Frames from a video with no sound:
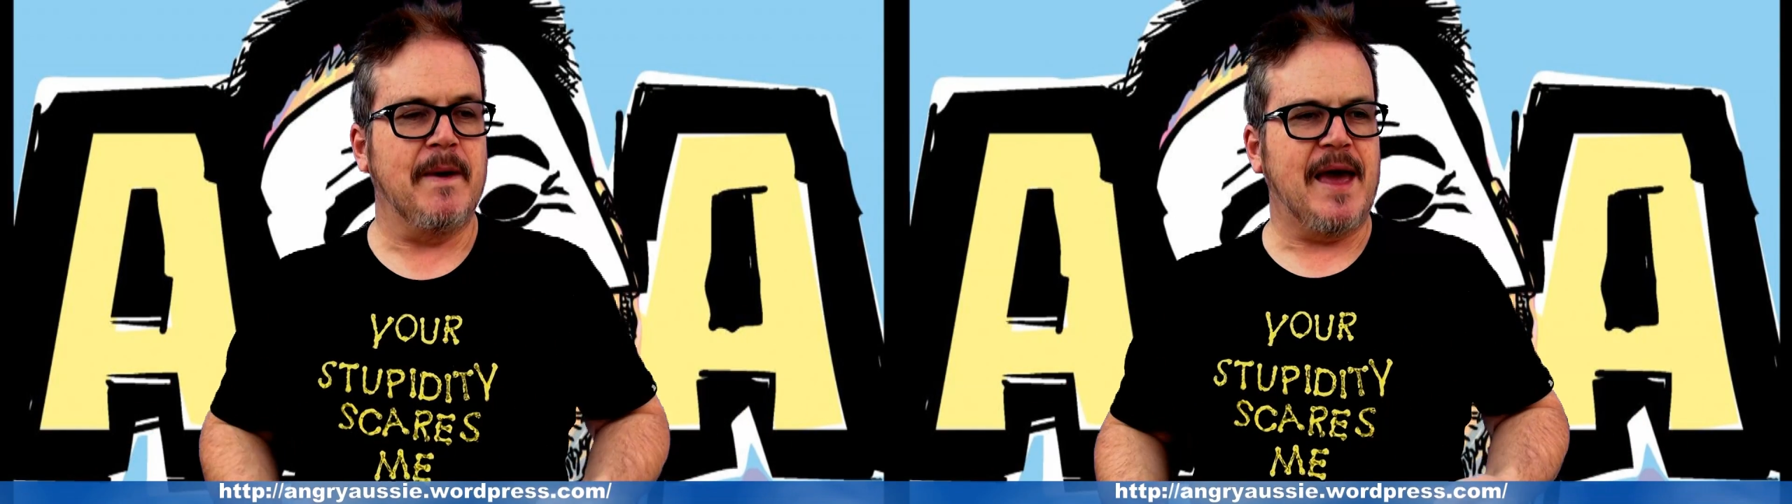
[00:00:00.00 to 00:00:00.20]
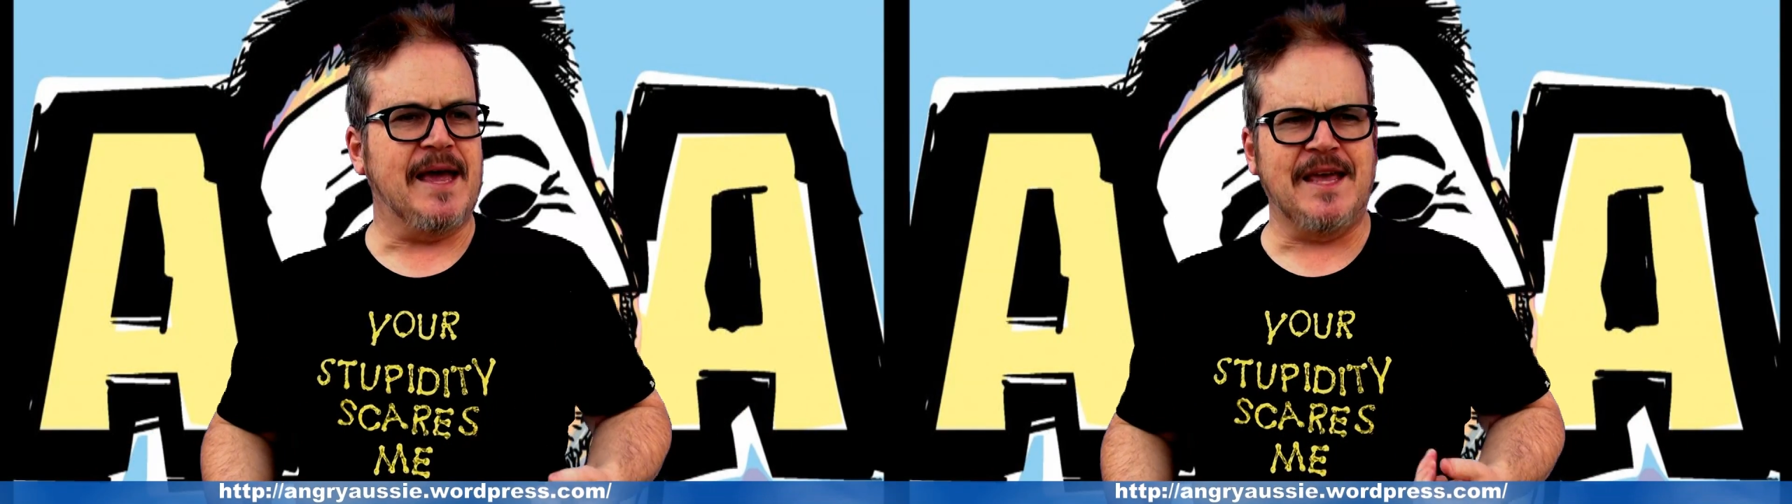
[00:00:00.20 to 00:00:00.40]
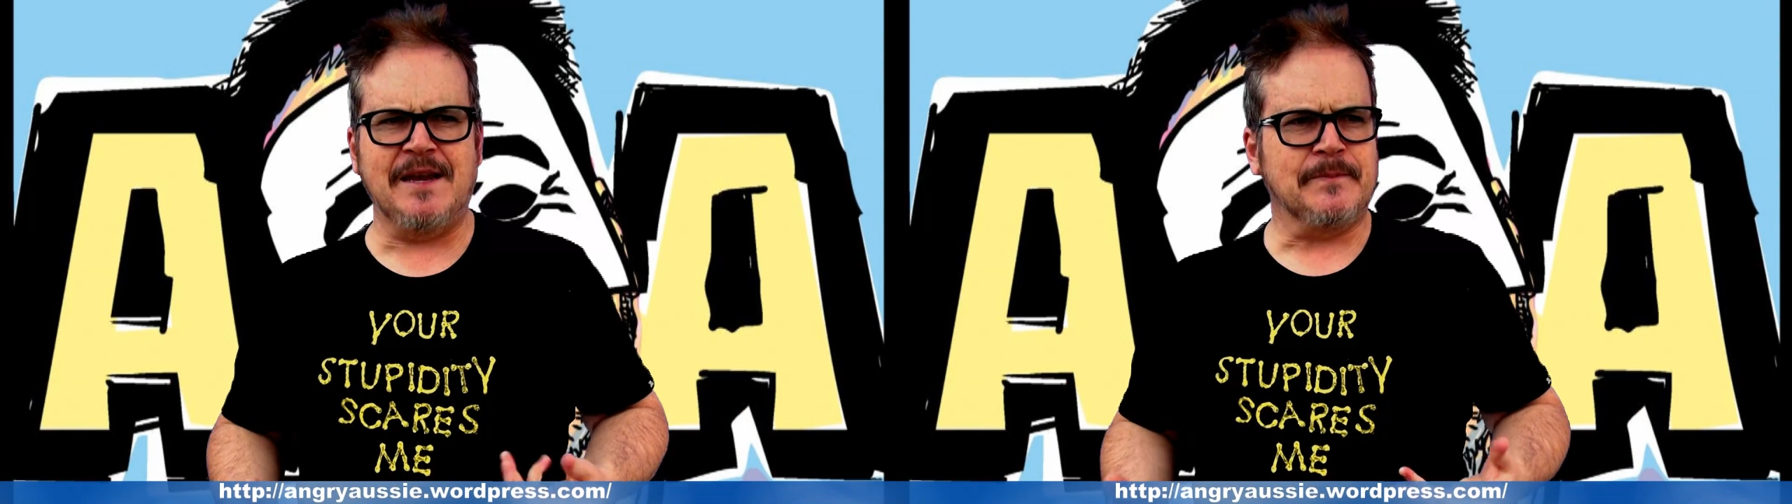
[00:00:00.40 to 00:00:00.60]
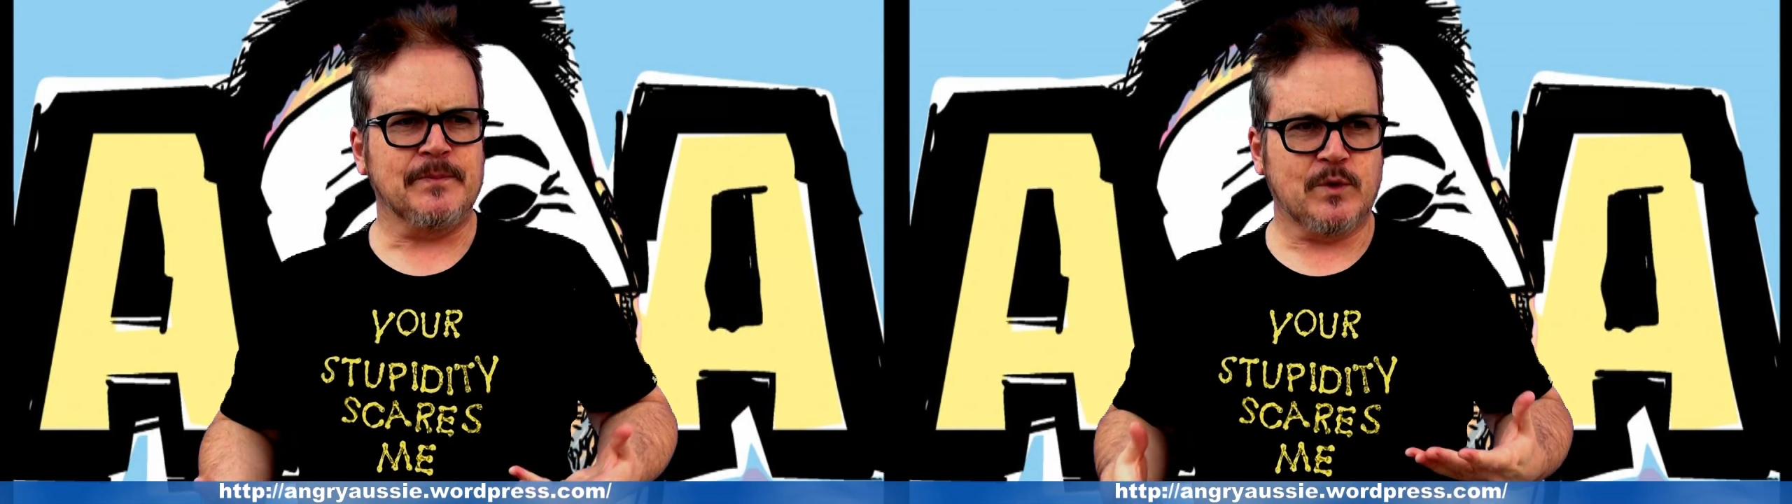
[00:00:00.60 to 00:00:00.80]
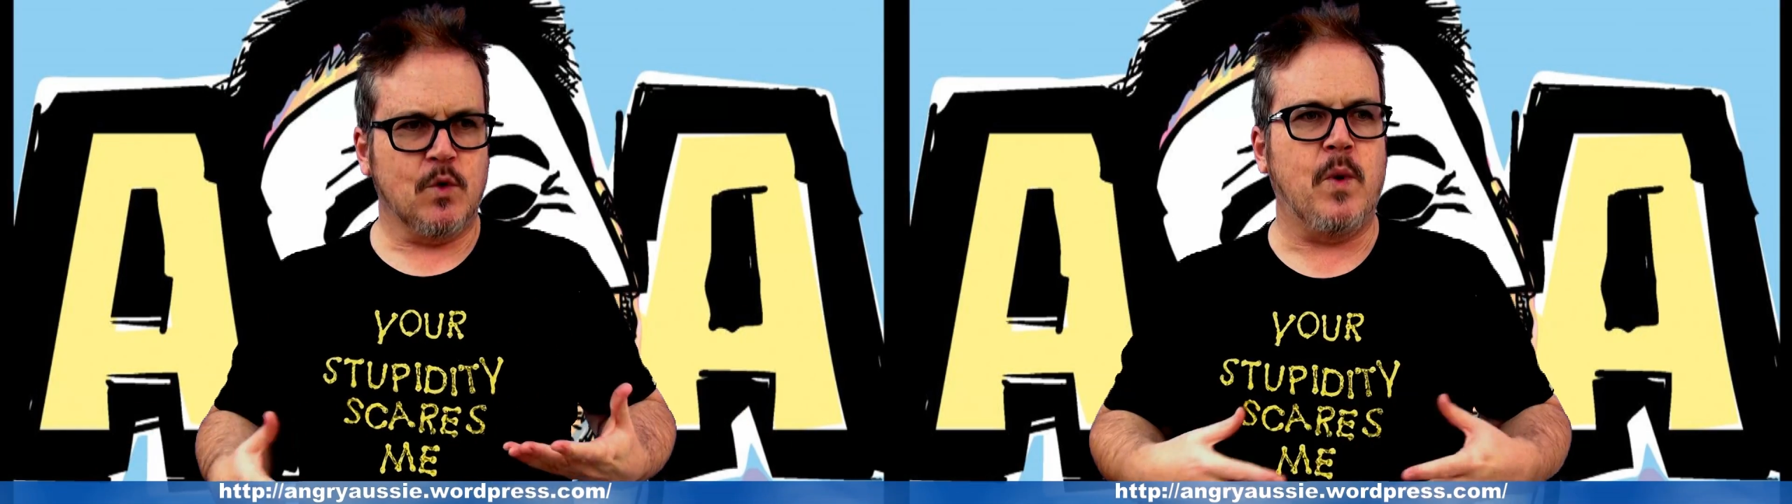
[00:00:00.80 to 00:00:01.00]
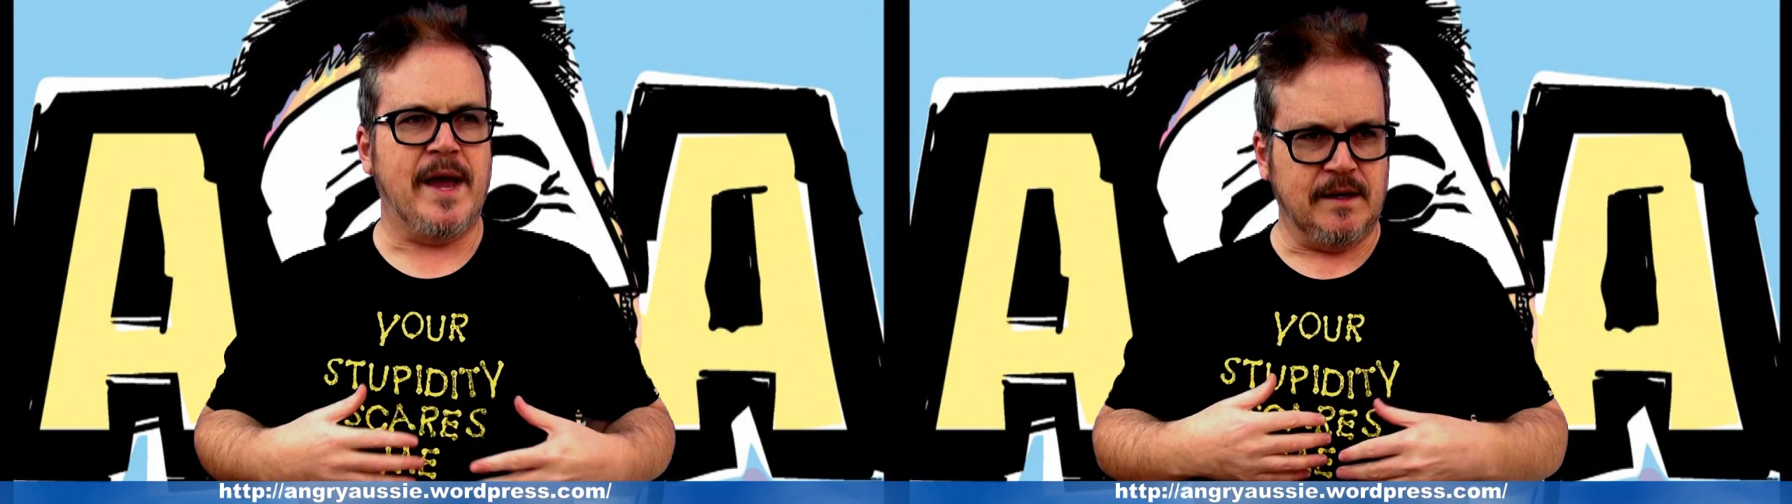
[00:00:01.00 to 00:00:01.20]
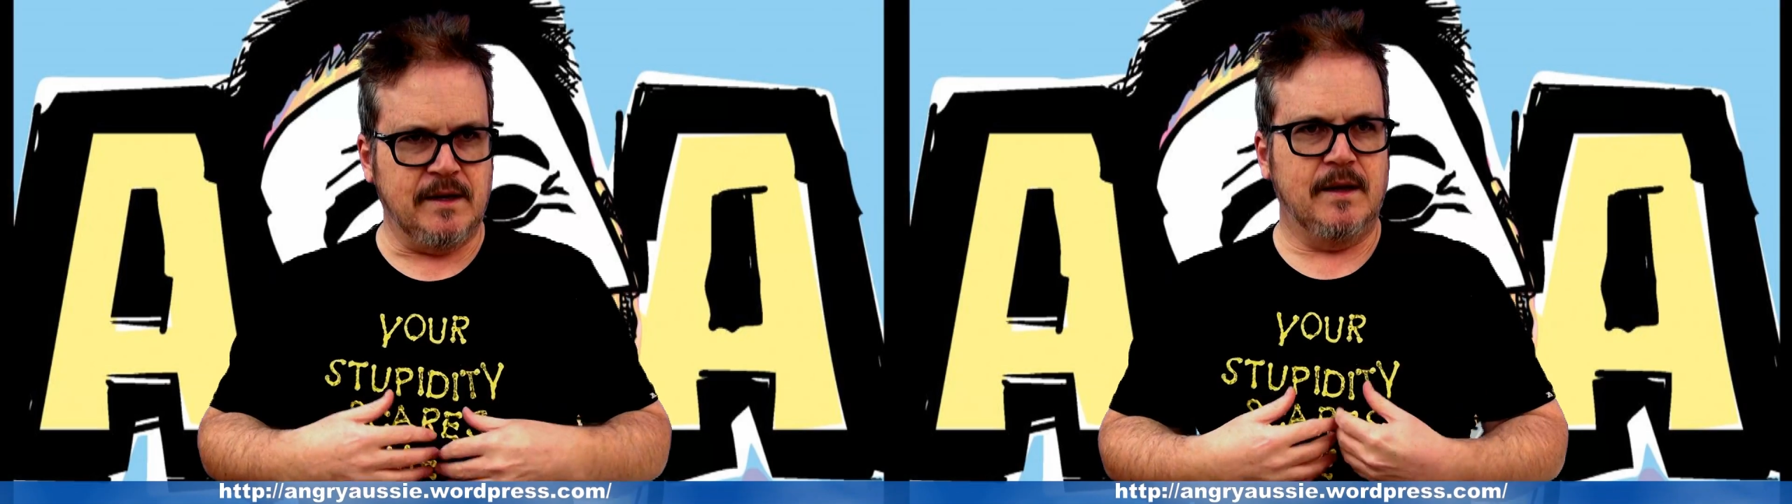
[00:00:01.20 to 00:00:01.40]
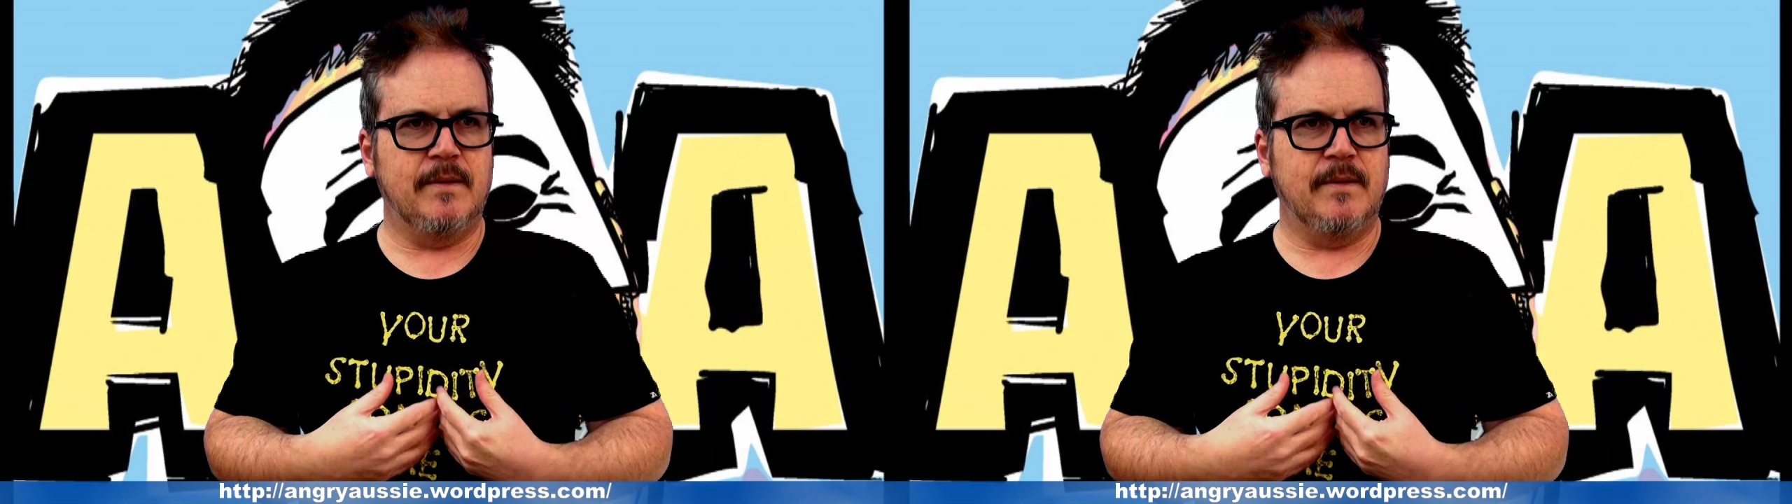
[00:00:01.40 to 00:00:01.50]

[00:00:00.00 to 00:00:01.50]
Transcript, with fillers: And then when